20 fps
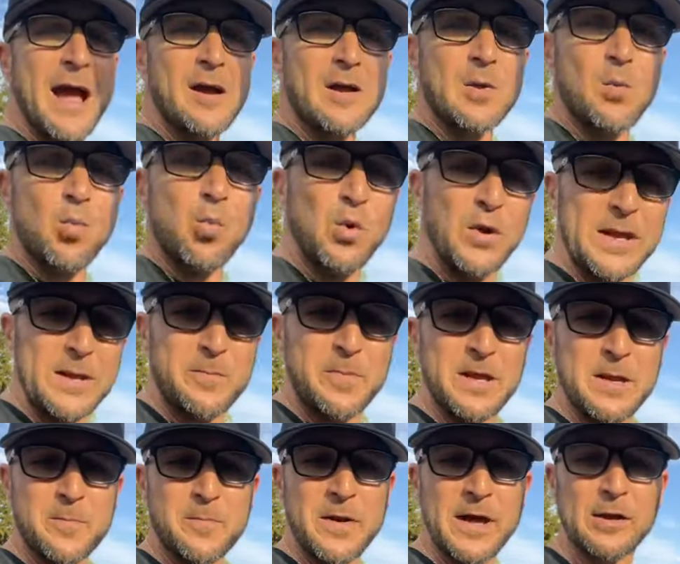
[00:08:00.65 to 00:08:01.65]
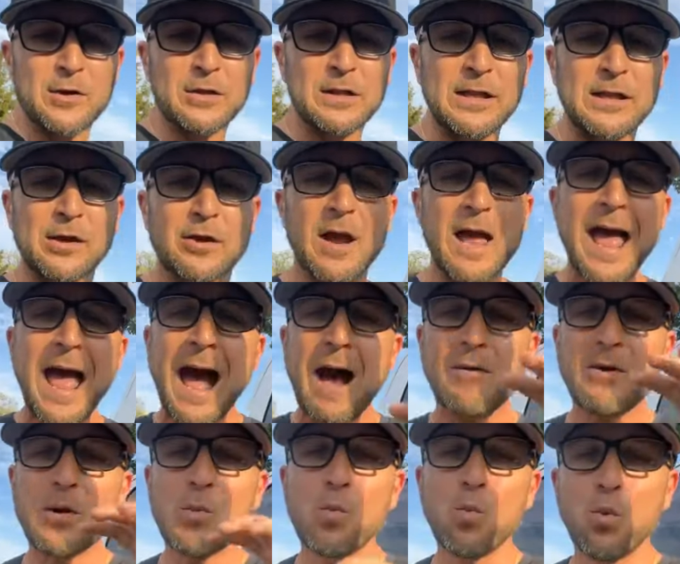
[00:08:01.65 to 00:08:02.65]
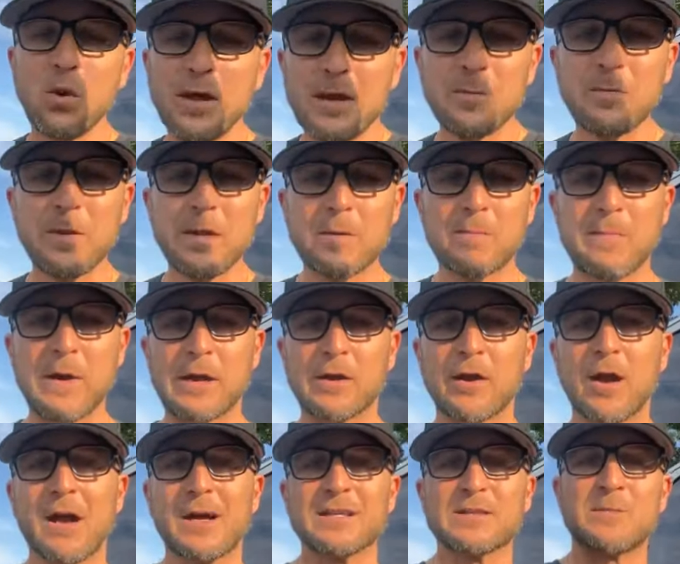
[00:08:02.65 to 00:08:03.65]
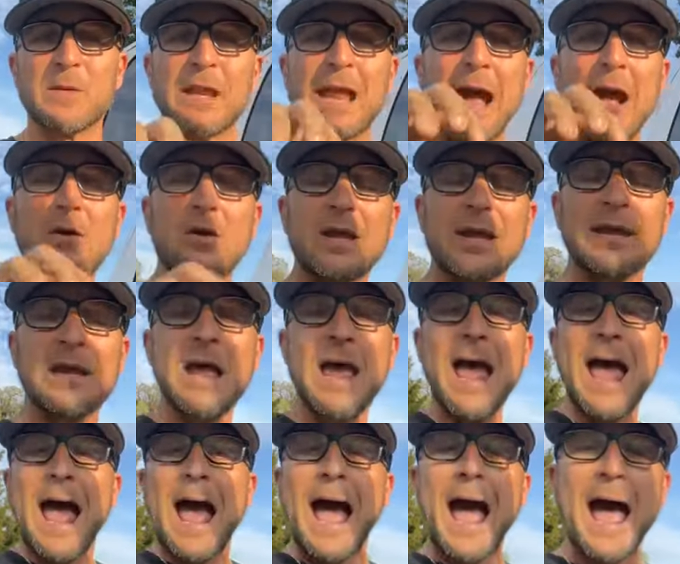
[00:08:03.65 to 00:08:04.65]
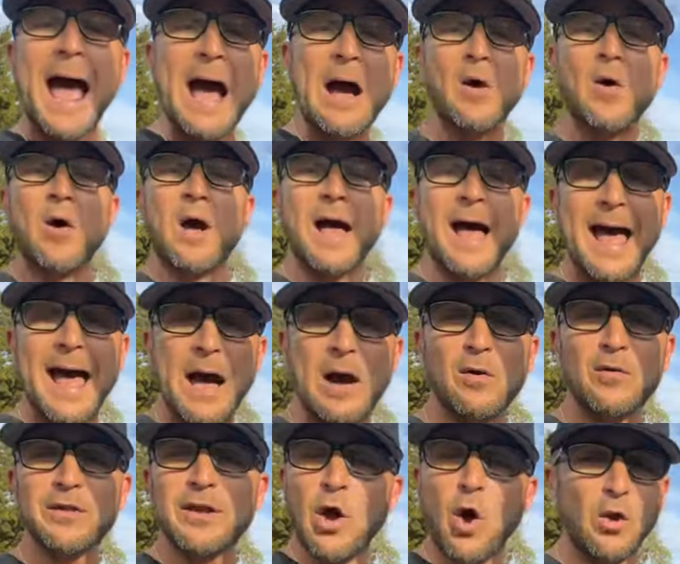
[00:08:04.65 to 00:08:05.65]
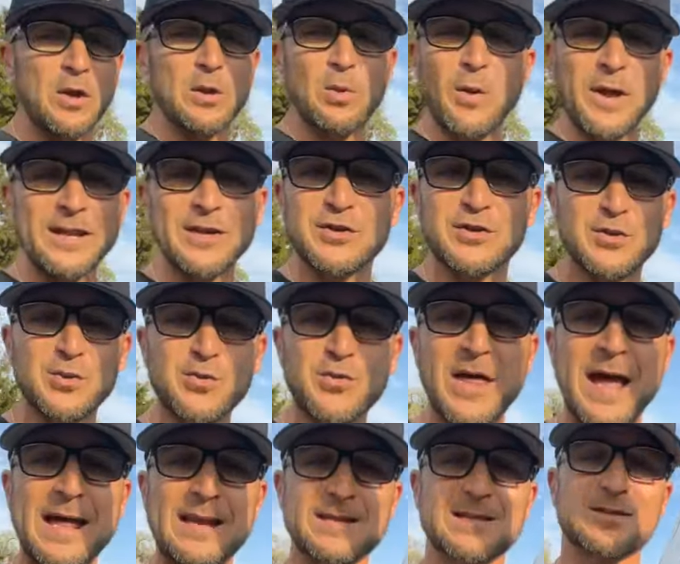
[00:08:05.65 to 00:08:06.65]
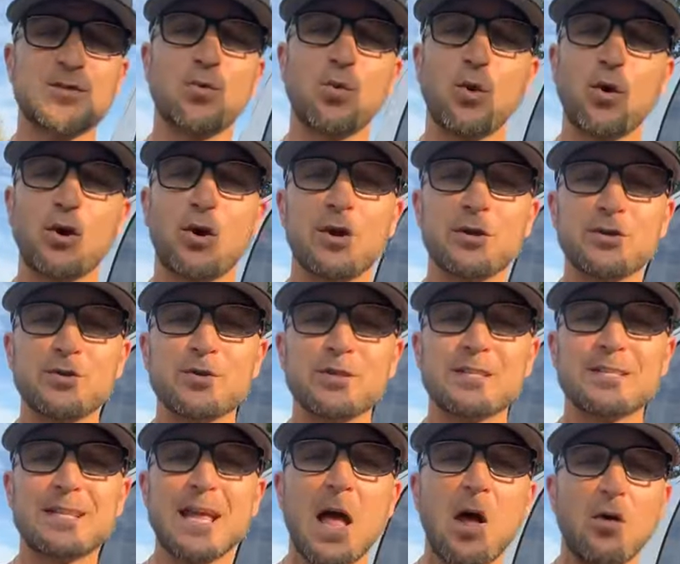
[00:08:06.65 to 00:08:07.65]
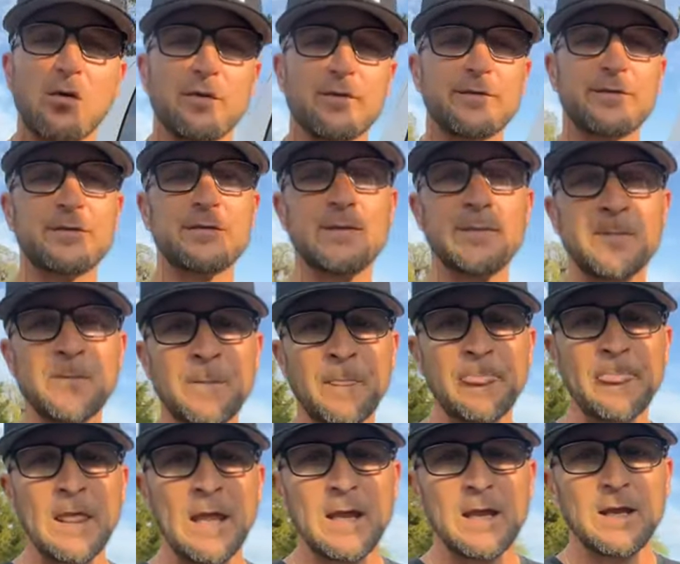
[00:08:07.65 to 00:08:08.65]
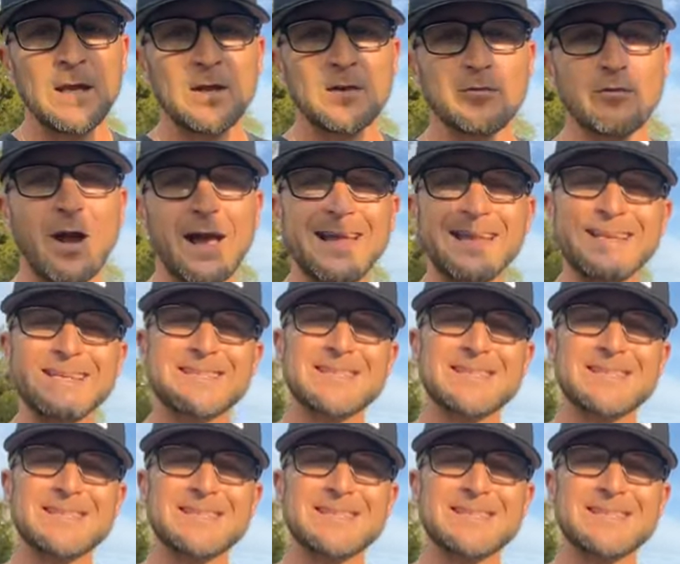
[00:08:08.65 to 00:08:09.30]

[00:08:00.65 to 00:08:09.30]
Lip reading: How can we be a better leader? How can we be a better husband? How? The only way to do that is to work on yourself, right?